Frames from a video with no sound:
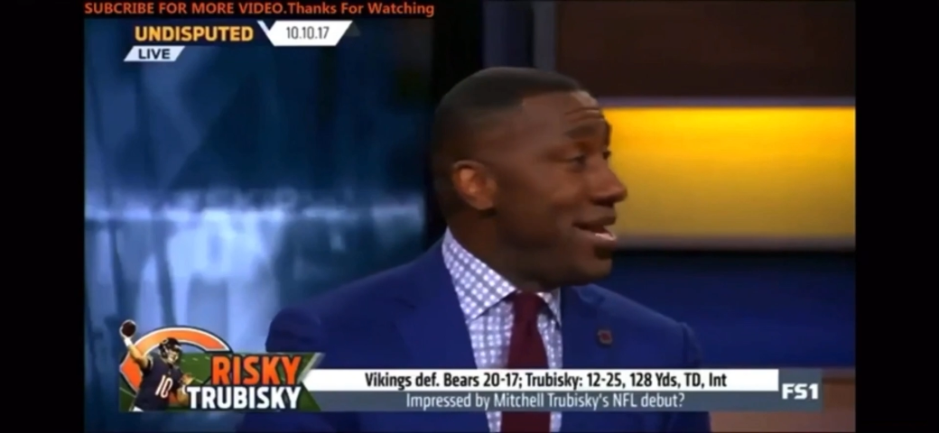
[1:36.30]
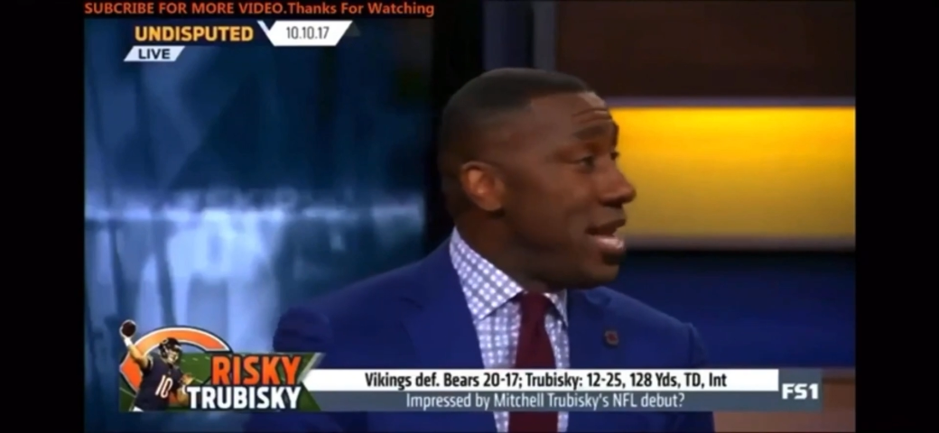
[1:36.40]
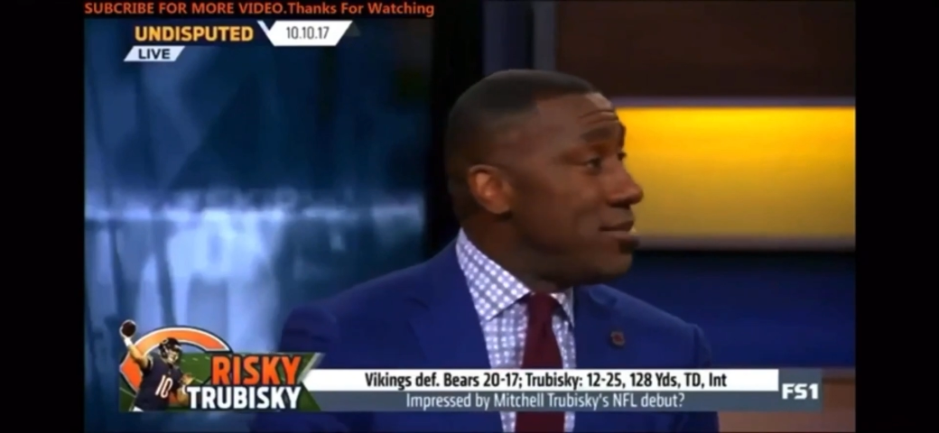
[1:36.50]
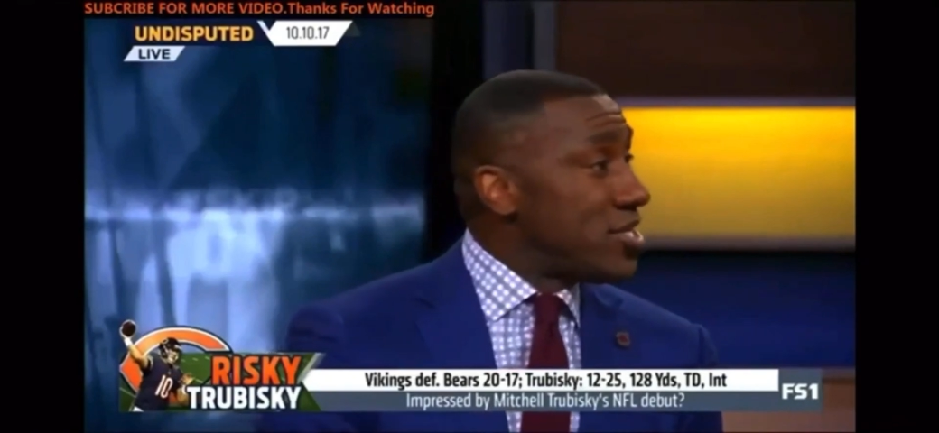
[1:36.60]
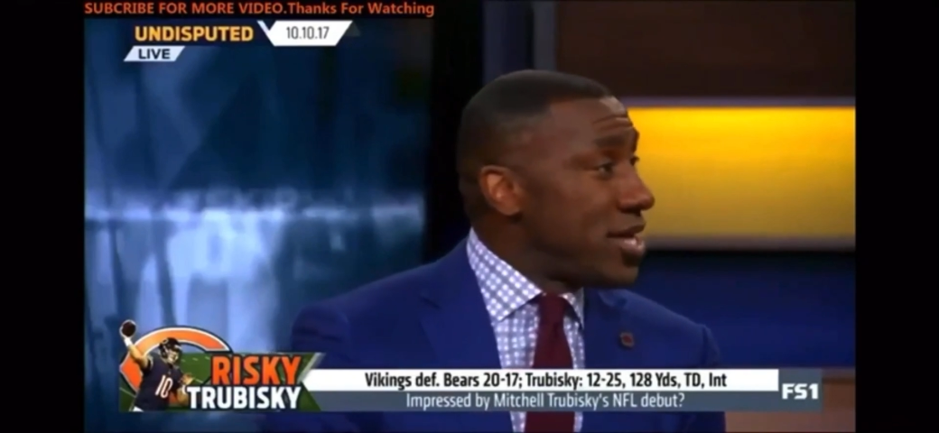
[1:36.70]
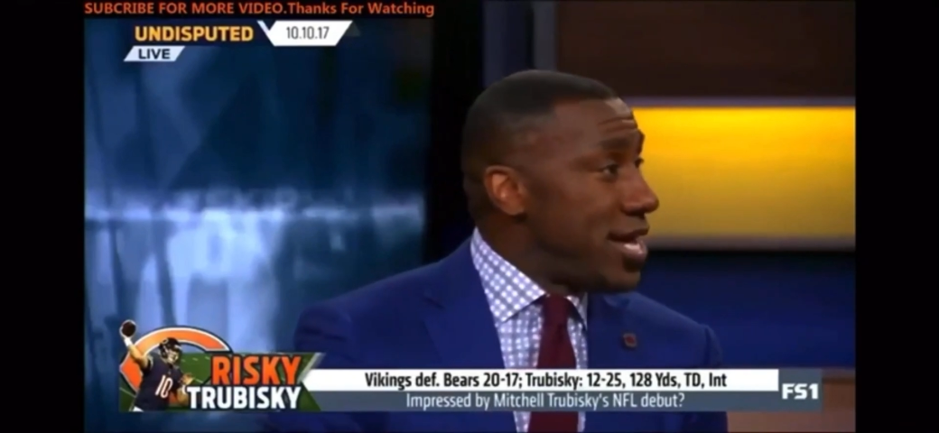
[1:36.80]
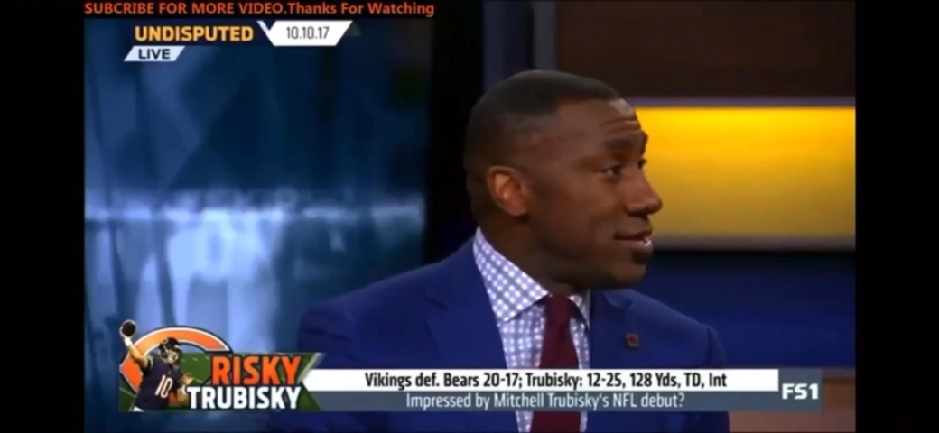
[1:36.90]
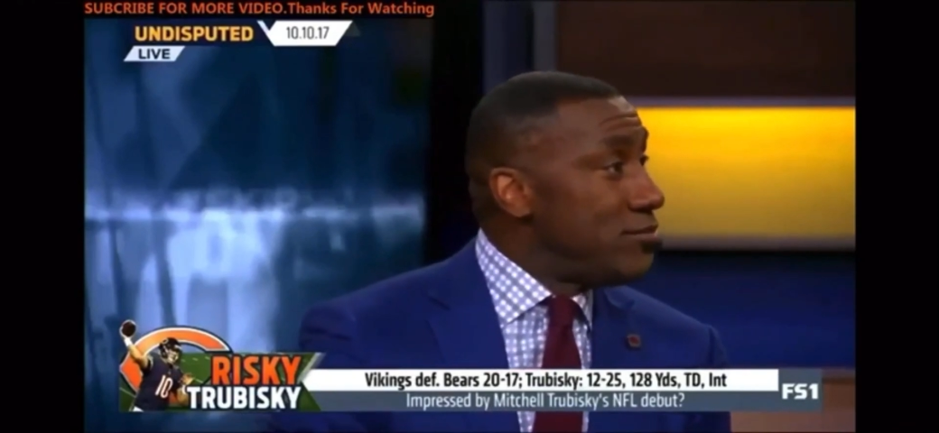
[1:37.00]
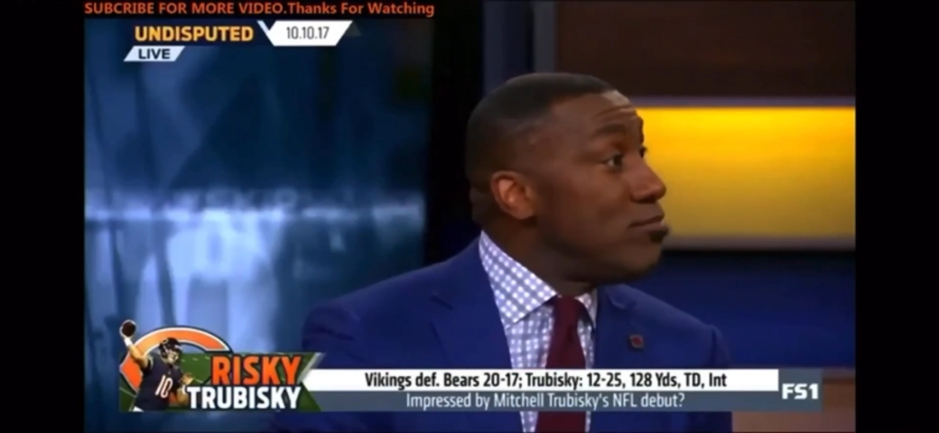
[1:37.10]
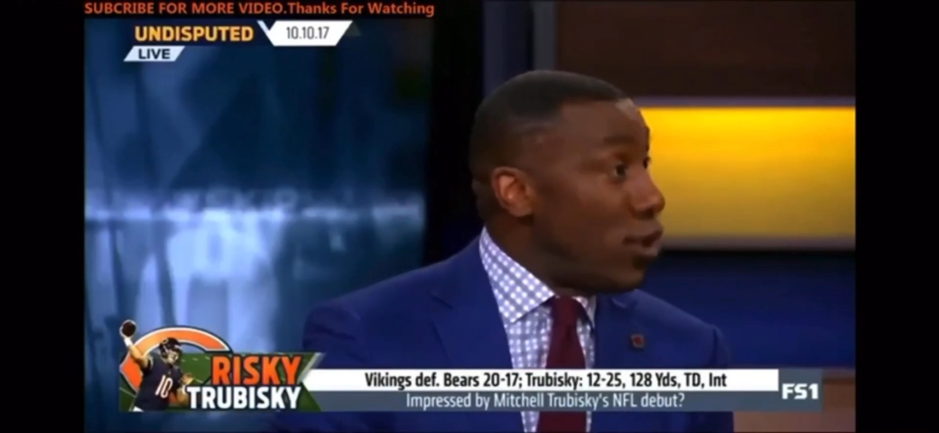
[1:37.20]
My name is
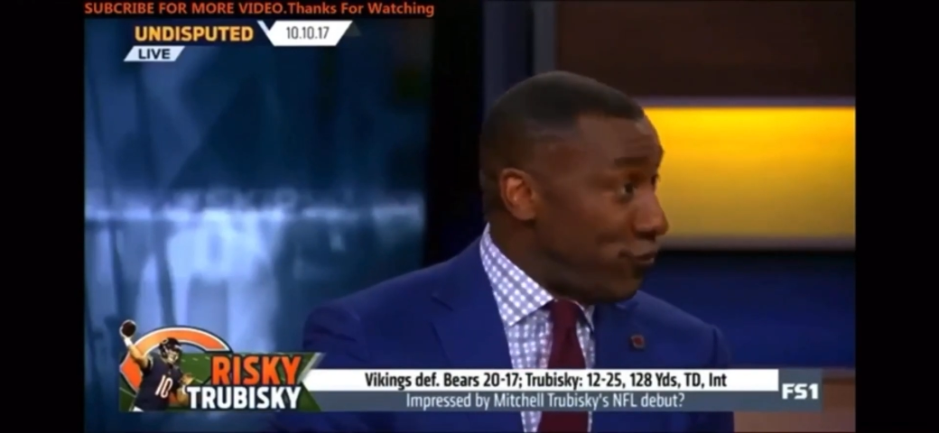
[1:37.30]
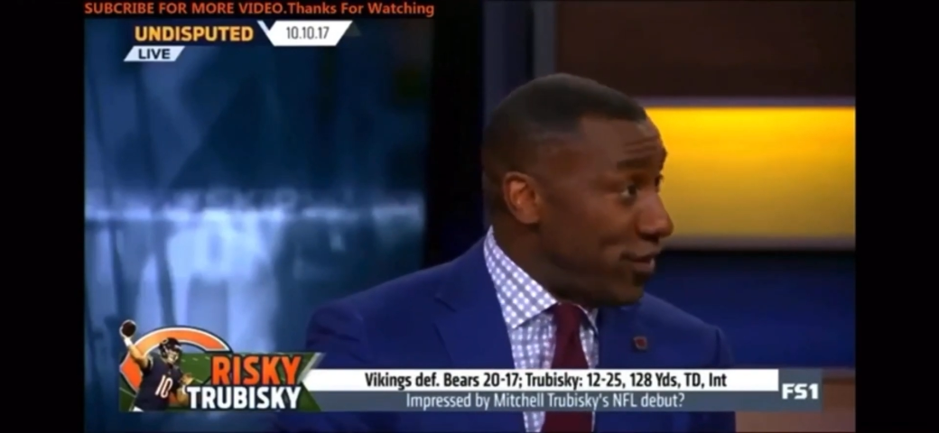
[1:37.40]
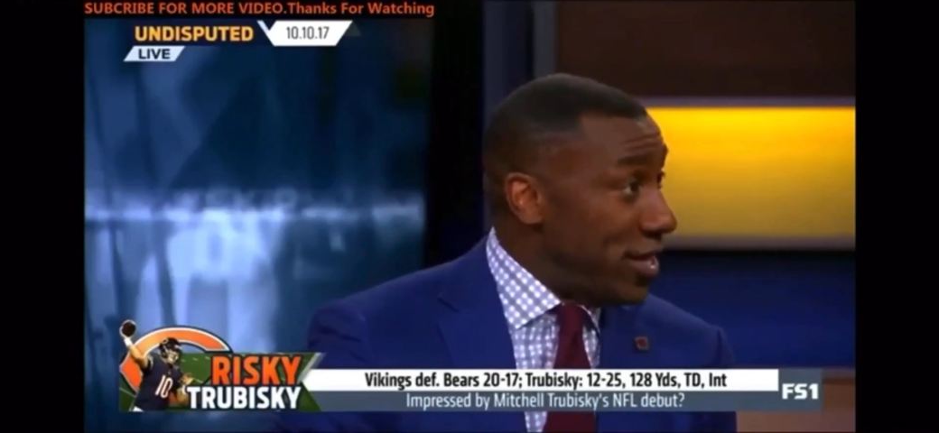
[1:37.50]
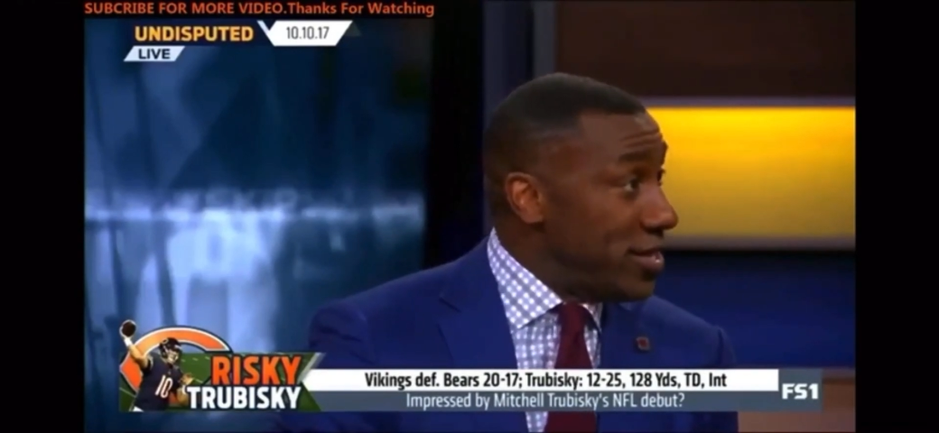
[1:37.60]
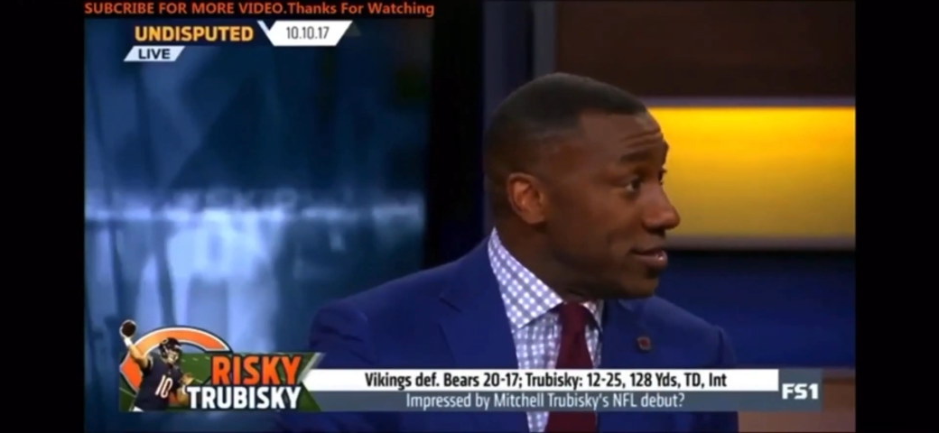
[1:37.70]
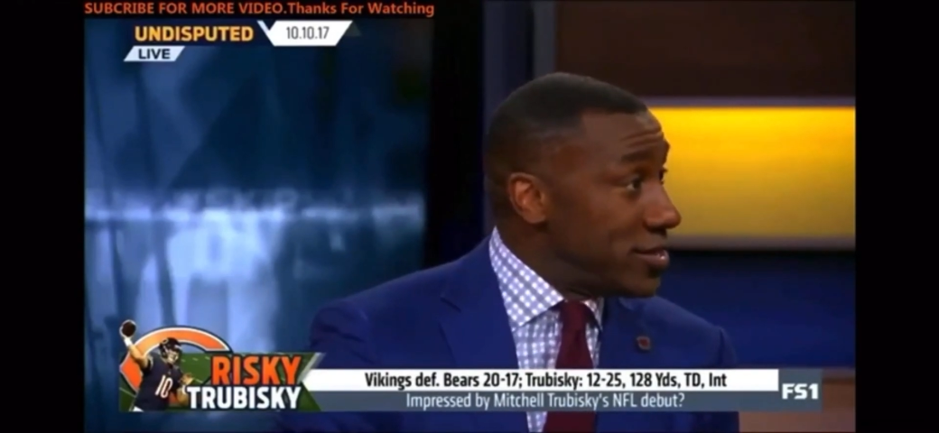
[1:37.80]
Shannon Murphy.